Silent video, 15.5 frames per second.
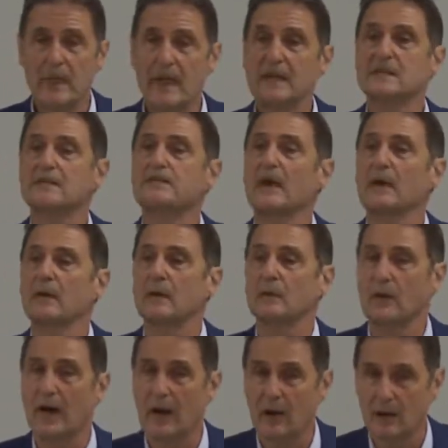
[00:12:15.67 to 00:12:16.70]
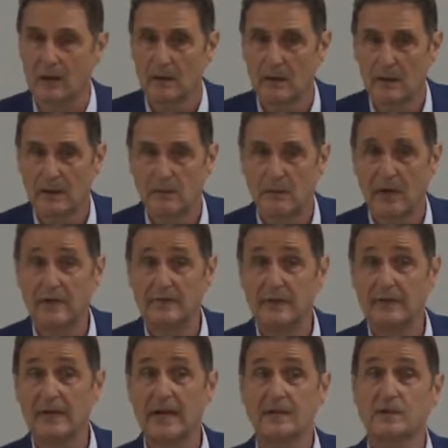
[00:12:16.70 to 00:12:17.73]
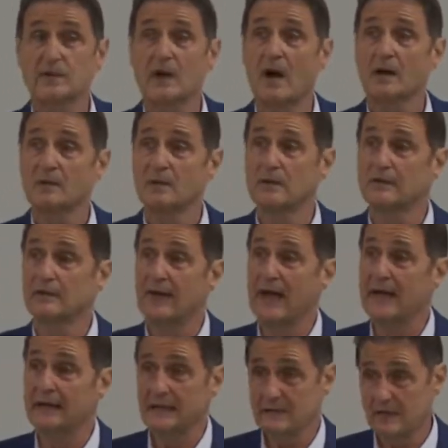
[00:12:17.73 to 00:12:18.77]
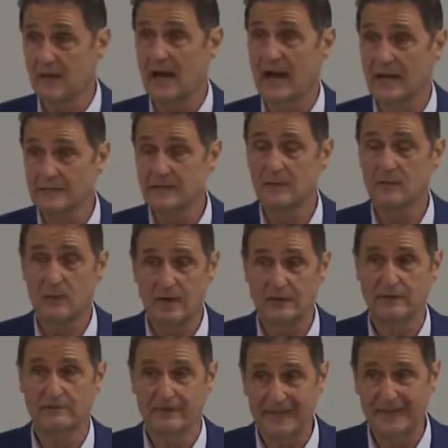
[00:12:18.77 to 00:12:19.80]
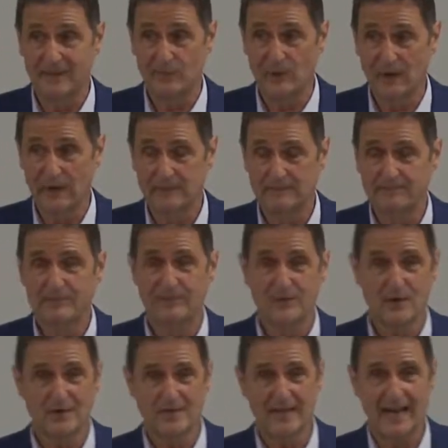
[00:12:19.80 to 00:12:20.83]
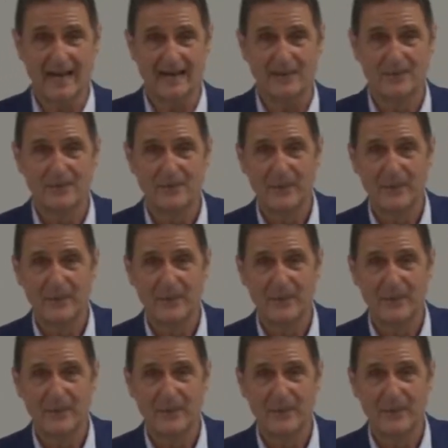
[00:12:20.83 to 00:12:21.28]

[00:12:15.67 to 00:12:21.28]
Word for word: It's very rare. But if you take your dog to a vet, he's going to ask you what you feed him, right? First thing.